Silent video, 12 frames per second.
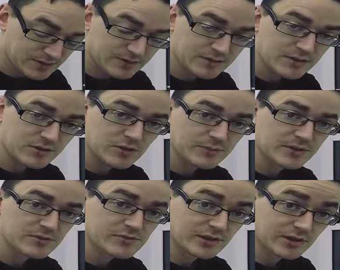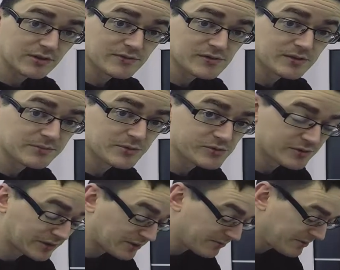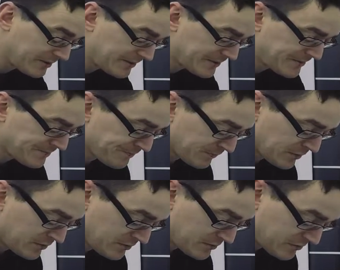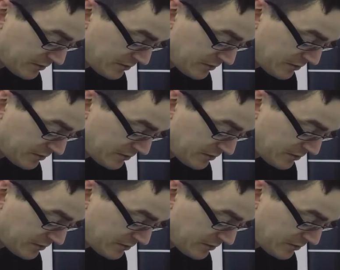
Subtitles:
He told me to use the glove, so I'm using the glove. So